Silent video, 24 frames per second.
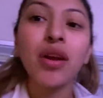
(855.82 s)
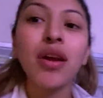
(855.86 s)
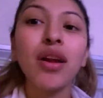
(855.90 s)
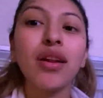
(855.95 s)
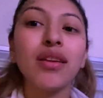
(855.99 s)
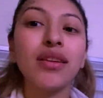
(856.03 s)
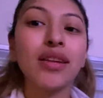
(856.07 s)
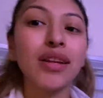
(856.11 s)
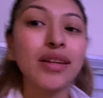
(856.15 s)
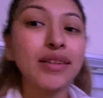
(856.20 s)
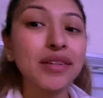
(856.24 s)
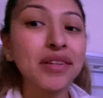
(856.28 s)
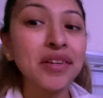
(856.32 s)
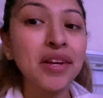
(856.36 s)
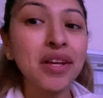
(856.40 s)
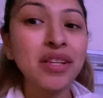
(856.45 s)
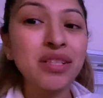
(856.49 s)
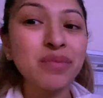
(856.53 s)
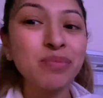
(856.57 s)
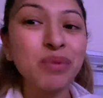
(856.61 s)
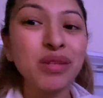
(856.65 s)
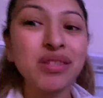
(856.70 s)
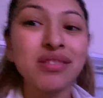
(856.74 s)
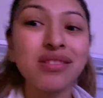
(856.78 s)
Lucky
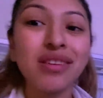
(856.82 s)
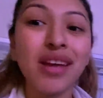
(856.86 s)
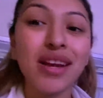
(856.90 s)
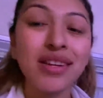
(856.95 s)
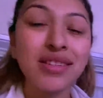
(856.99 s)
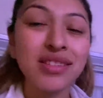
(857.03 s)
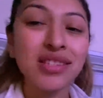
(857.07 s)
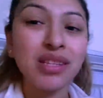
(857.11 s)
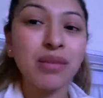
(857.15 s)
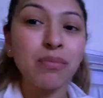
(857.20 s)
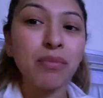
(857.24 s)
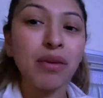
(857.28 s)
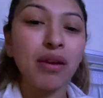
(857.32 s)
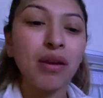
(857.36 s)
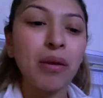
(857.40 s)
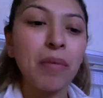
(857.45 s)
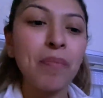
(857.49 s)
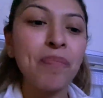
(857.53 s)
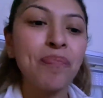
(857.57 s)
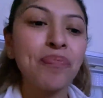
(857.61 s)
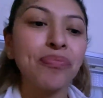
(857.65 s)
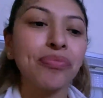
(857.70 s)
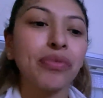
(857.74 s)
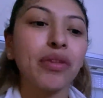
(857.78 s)
has been texting
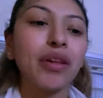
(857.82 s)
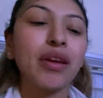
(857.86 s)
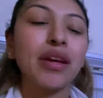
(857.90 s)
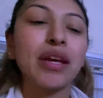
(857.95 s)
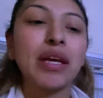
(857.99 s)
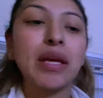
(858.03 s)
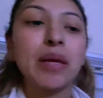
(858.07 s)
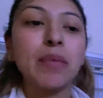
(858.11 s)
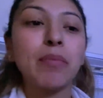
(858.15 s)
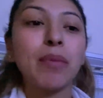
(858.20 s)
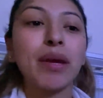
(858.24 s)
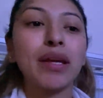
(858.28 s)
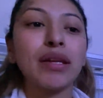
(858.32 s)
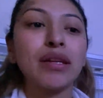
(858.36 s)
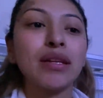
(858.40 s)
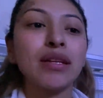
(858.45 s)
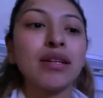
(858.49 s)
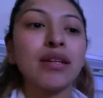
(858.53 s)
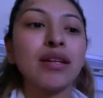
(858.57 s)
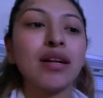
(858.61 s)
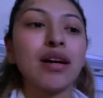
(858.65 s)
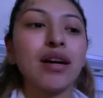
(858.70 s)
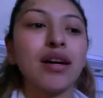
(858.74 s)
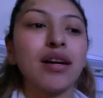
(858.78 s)
me. He made
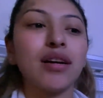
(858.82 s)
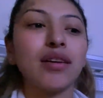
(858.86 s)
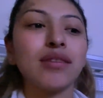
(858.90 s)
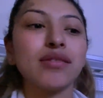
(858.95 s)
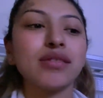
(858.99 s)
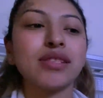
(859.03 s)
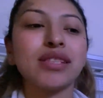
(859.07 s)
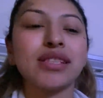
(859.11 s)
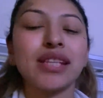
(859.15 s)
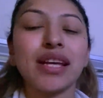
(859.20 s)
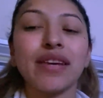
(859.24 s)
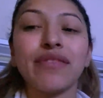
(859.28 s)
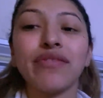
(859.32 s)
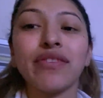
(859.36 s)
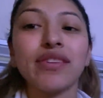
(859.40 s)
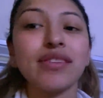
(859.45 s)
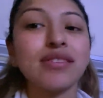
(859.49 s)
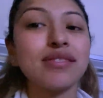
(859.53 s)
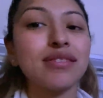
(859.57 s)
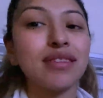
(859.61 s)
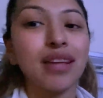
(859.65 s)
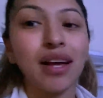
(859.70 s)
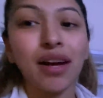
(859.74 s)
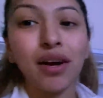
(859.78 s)
it uh, safe and
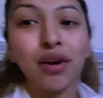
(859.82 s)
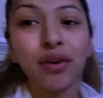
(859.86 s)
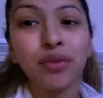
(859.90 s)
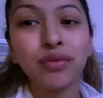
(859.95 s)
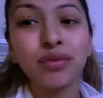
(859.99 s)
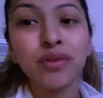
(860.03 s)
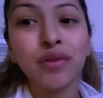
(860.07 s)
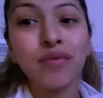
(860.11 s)
sound